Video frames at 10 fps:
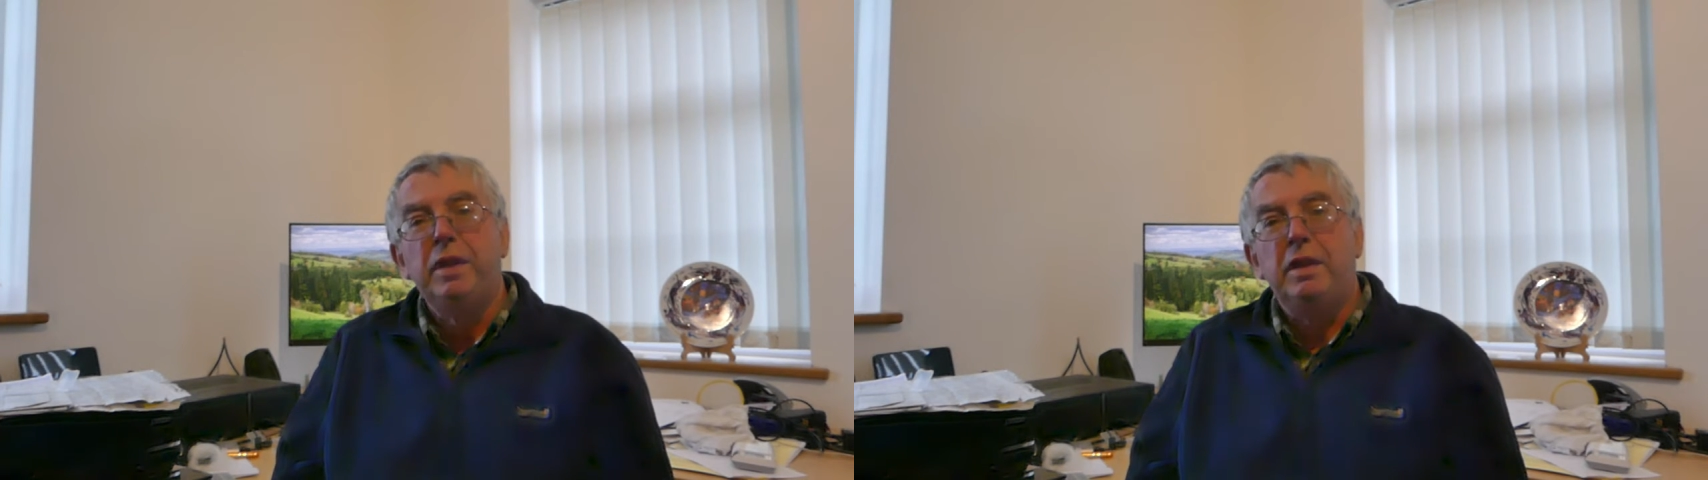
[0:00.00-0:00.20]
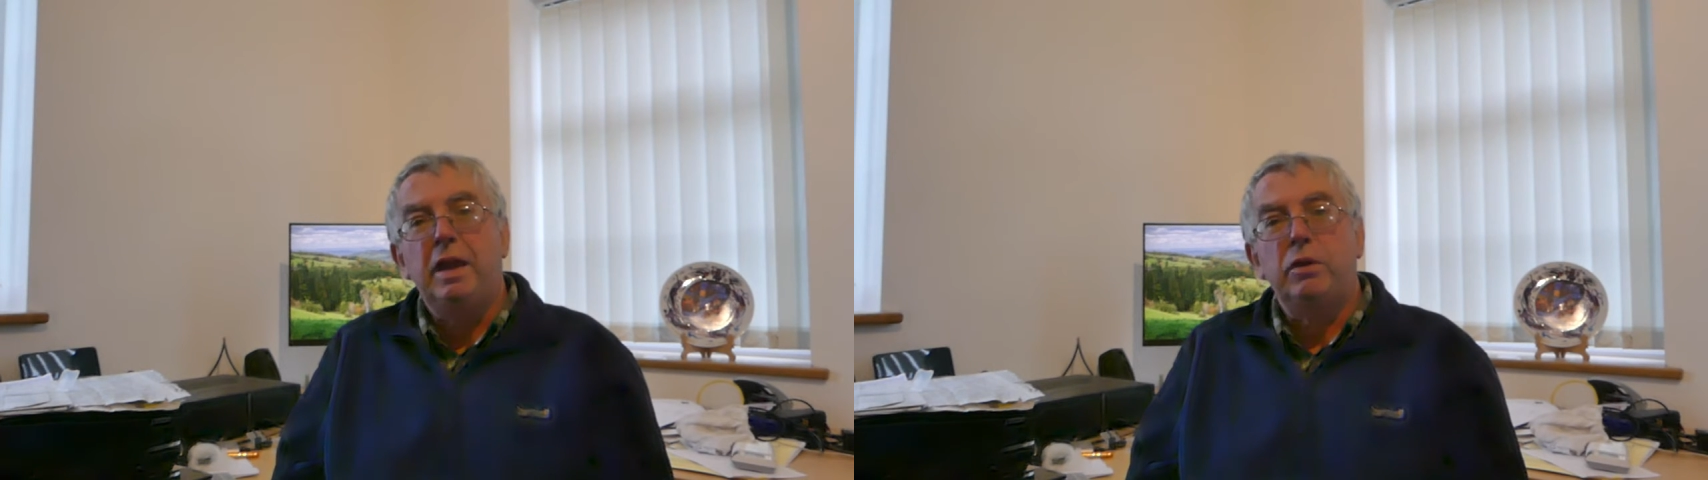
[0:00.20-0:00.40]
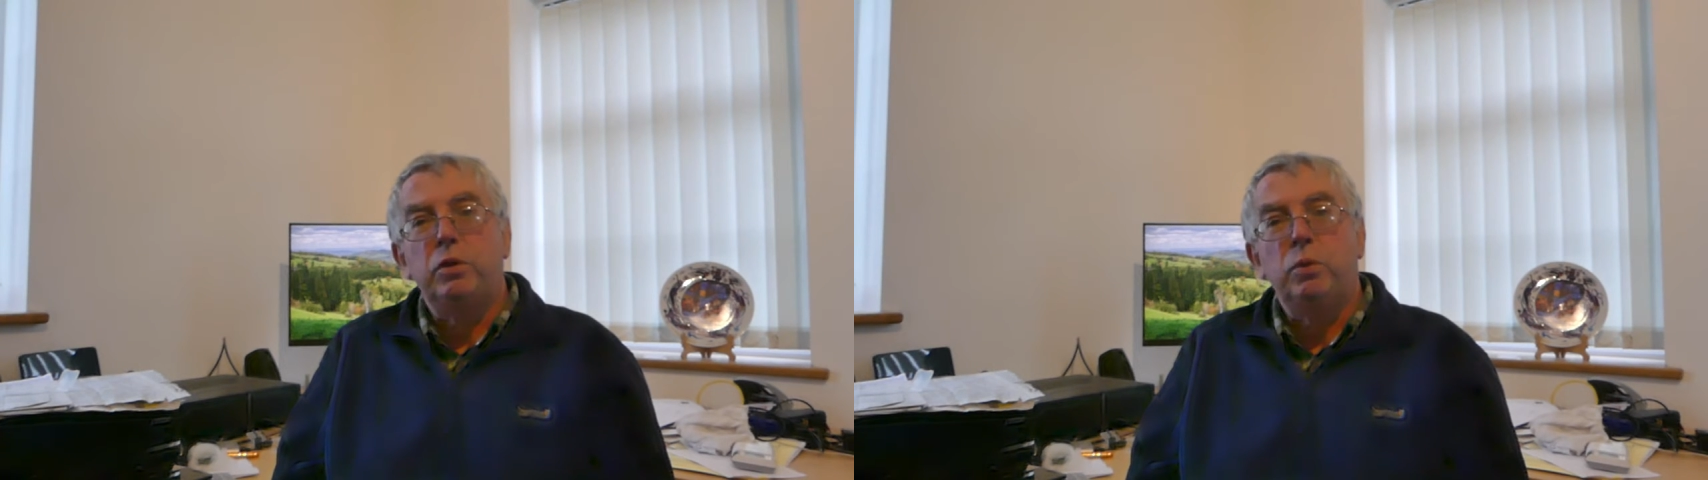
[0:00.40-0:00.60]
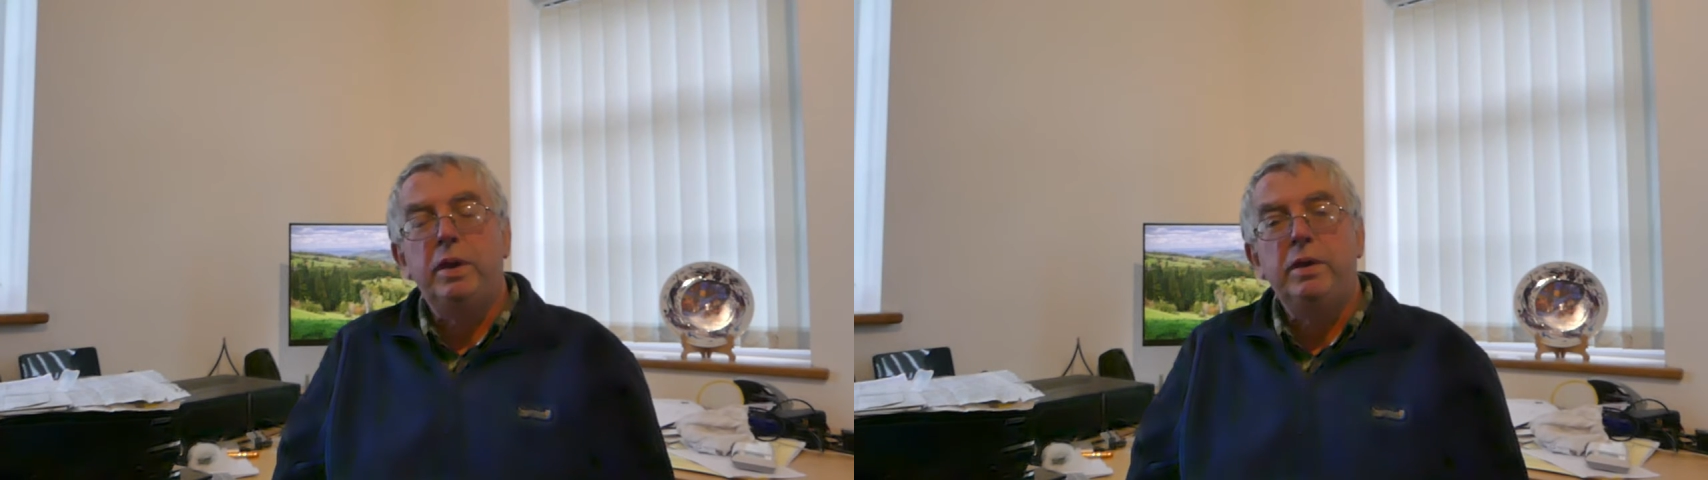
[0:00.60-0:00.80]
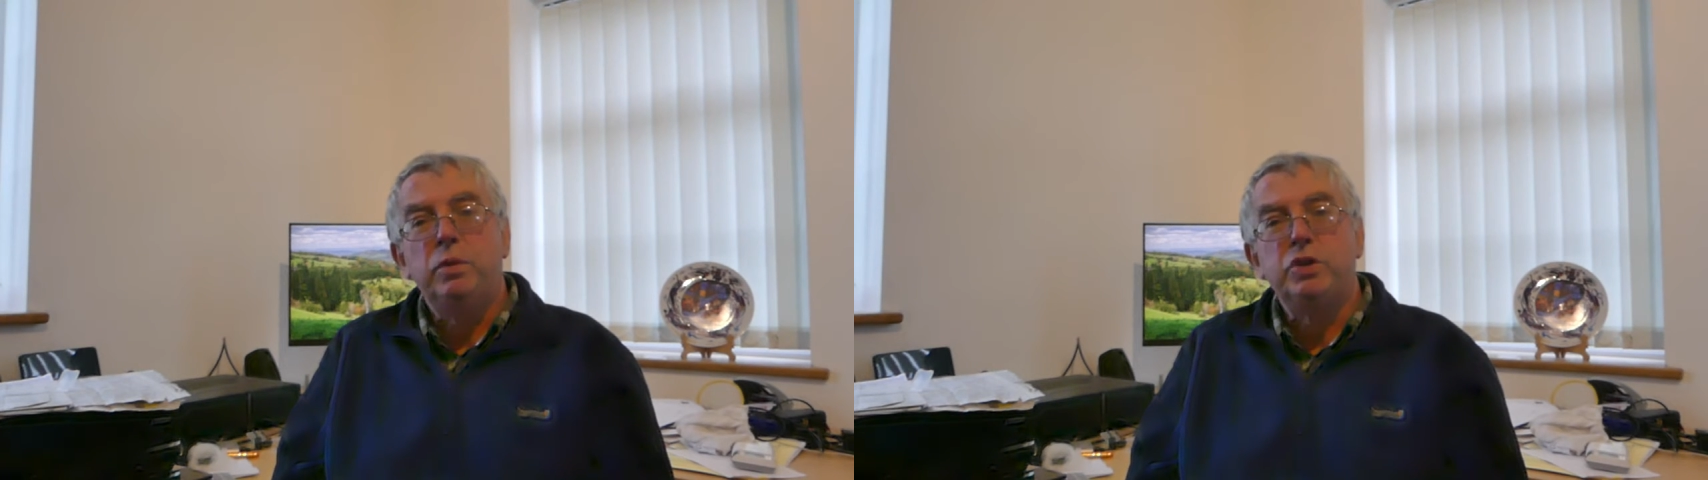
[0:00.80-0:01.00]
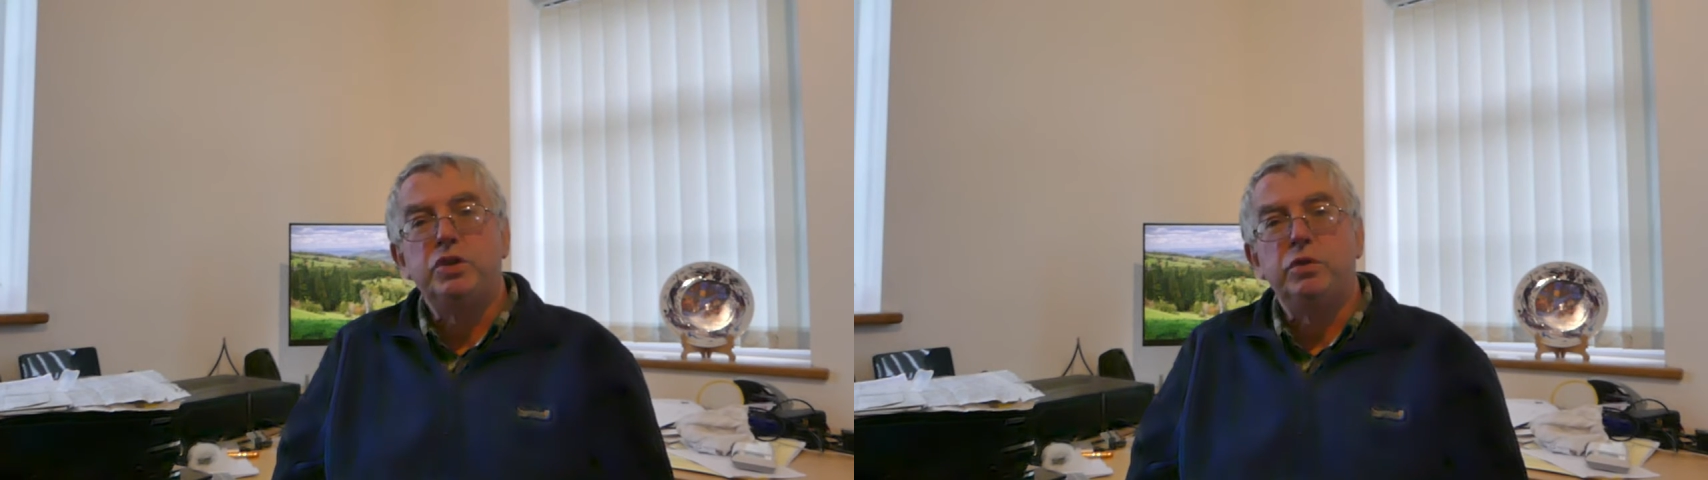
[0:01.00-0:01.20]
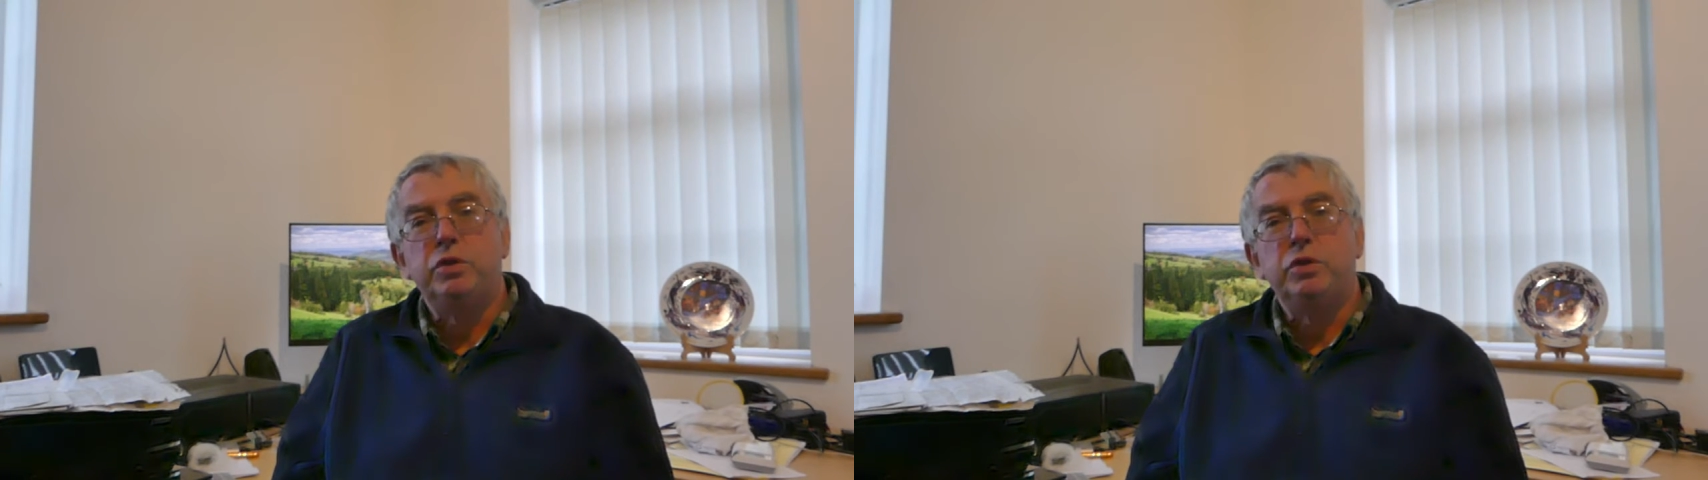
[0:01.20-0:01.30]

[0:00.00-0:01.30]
Now, the way in which you'd